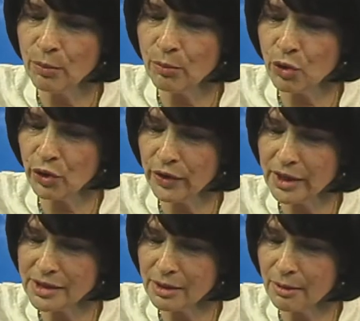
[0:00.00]

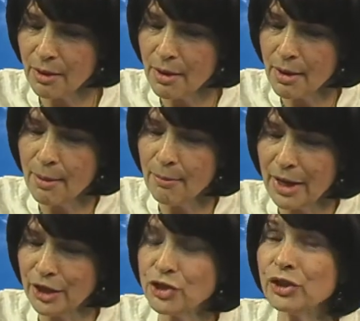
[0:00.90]
Maurice
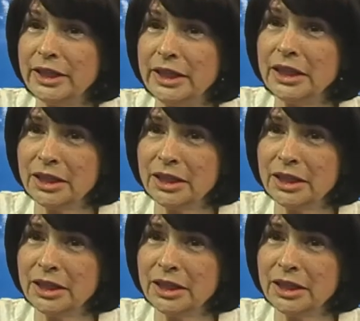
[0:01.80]
Maeterlinck,